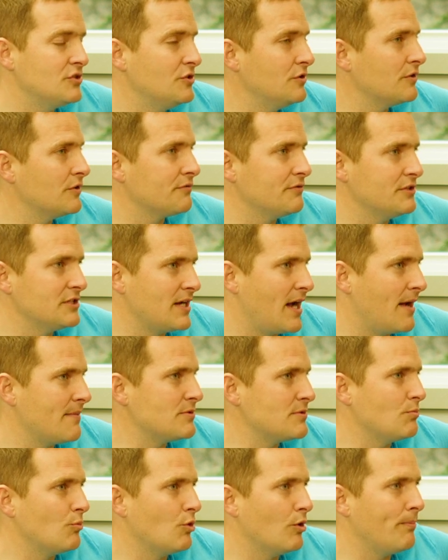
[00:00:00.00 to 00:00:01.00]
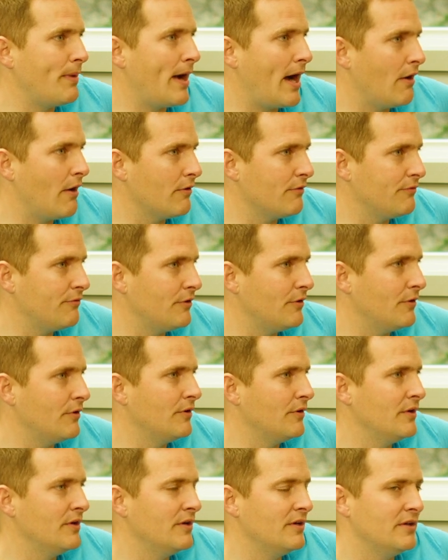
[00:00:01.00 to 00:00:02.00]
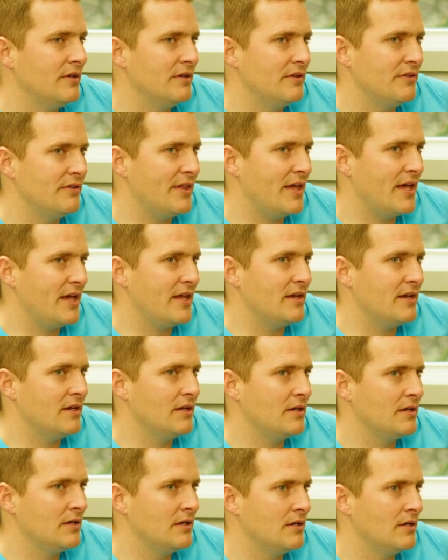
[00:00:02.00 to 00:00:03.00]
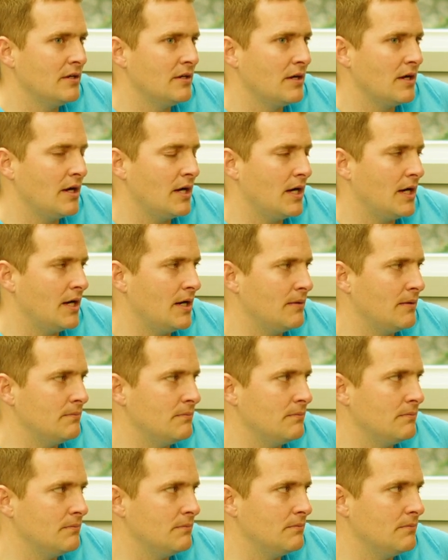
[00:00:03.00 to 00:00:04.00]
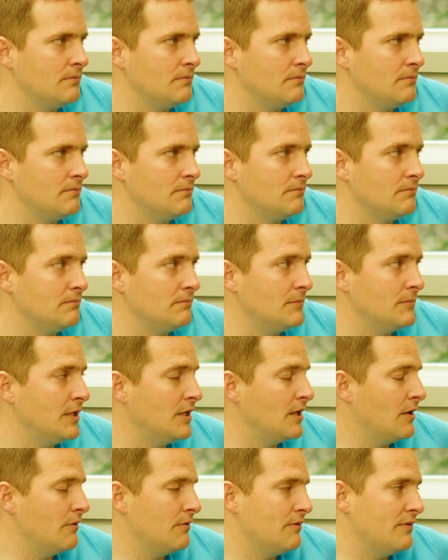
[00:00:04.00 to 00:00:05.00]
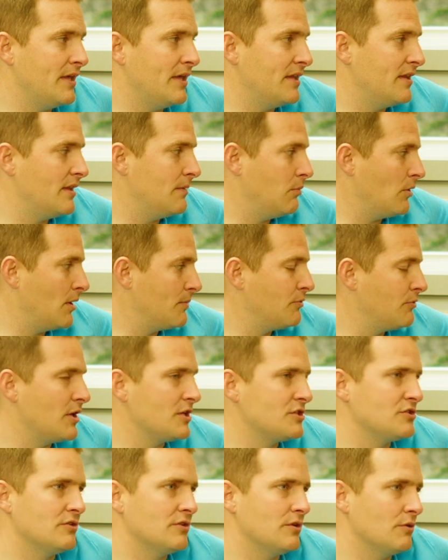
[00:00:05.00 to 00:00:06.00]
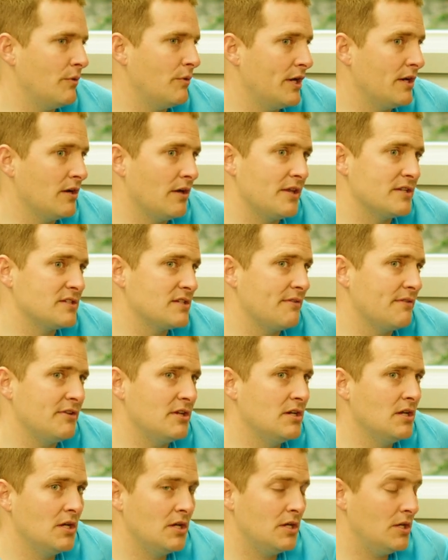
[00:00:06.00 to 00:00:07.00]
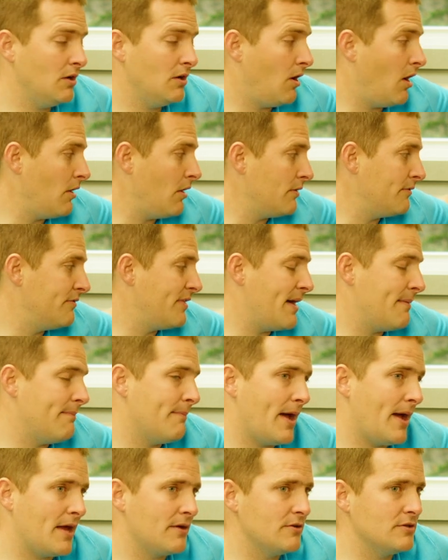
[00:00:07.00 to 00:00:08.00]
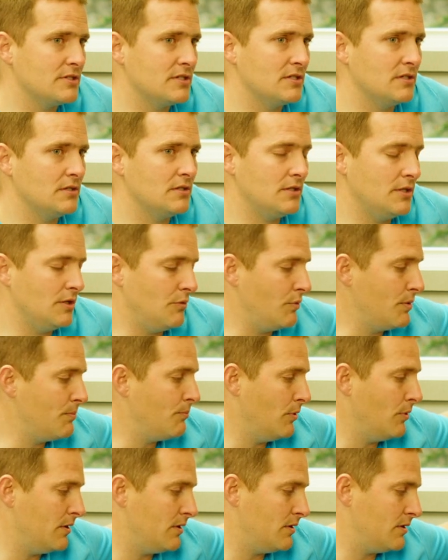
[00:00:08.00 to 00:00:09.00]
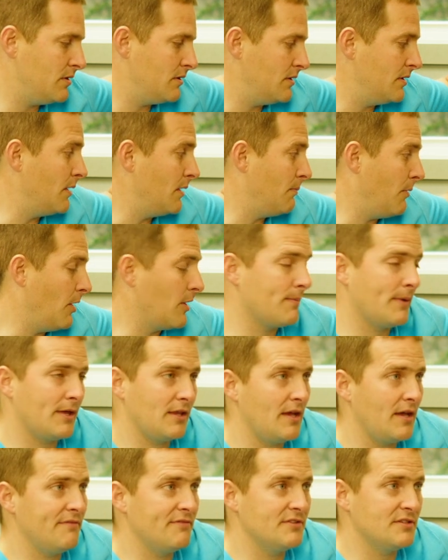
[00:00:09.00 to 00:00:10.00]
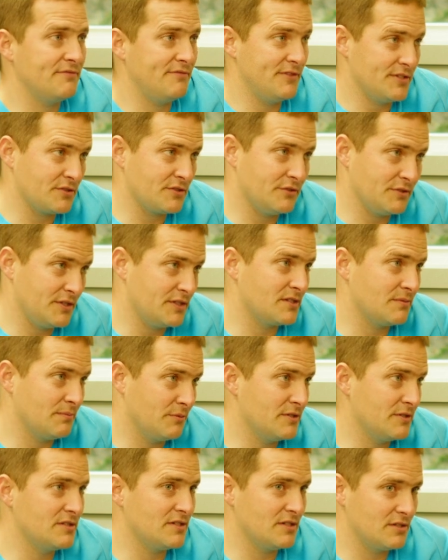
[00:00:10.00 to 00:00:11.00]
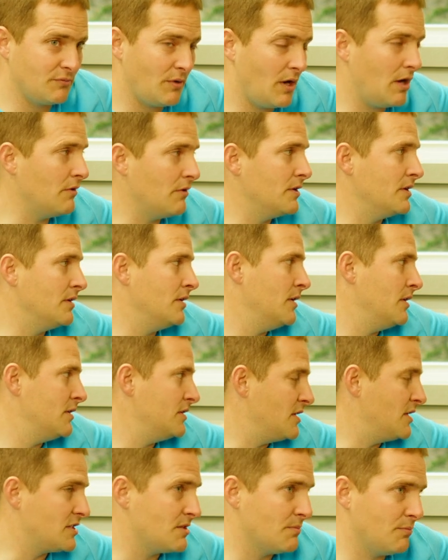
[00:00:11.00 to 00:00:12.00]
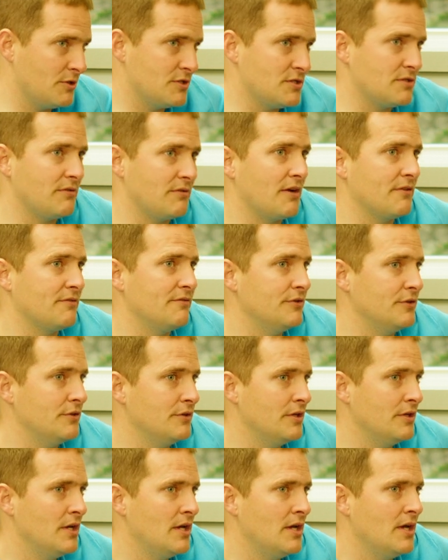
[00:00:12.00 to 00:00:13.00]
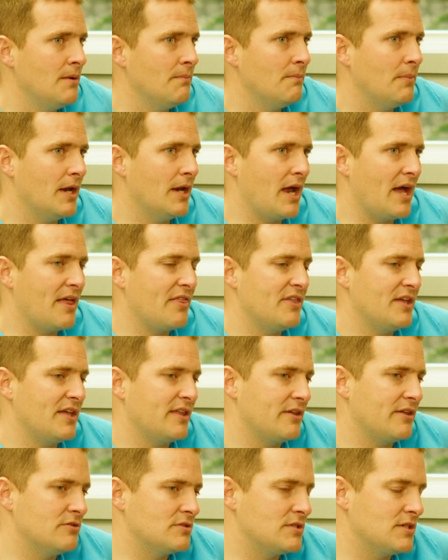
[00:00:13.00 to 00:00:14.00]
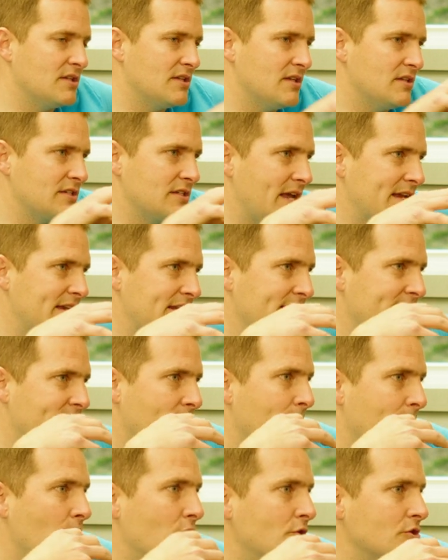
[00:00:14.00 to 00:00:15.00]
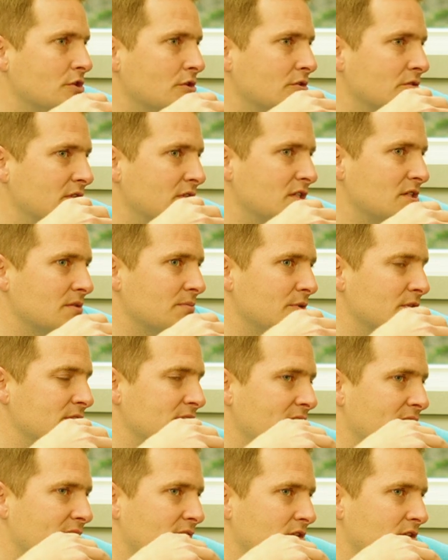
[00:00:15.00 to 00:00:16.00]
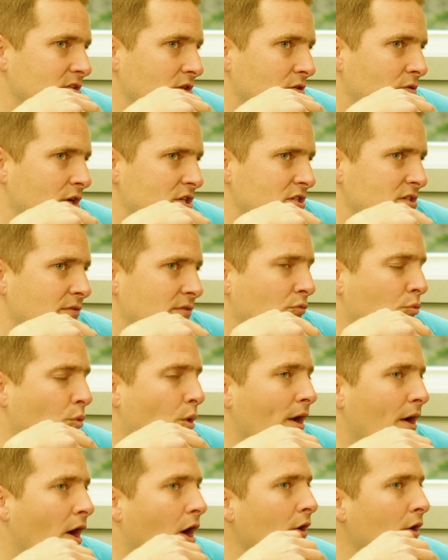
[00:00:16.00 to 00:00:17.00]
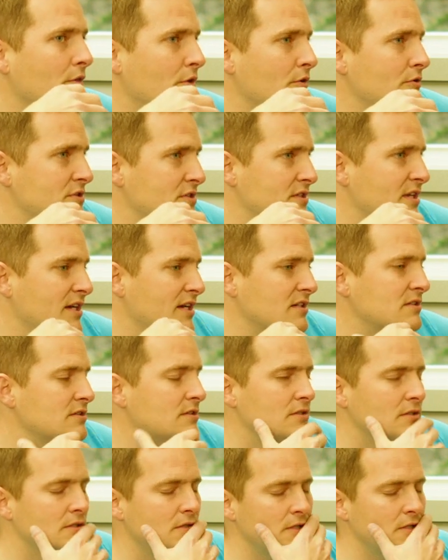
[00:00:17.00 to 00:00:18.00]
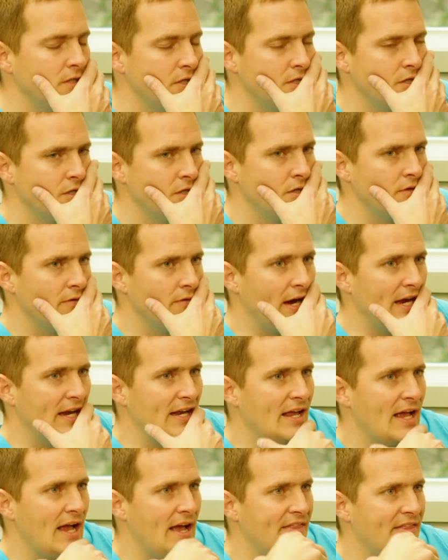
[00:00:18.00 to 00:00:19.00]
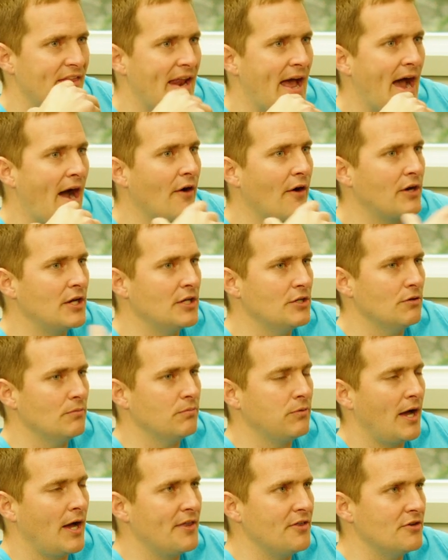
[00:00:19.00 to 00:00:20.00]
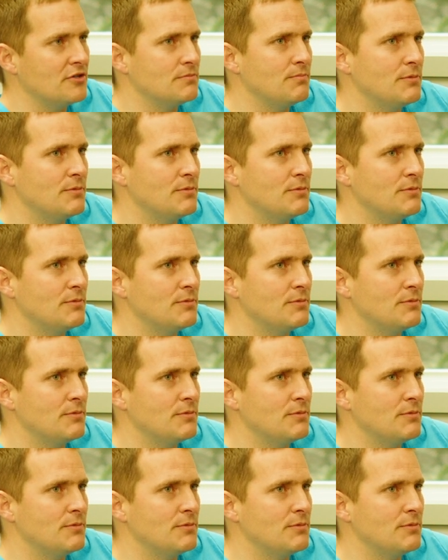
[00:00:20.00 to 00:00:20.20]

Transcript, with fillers: Two to three times more powerful yeah. than, um, you know, than the blood pressure and the weight and all that stuff. And, you know, all of that matters. And, you know, we put, you know, part of my life is physical disciplines as well and sure. disciplines around food. But I think those, those idea of emotional disciplines, I think there's a question of what are those things, right? And then how can you apply those?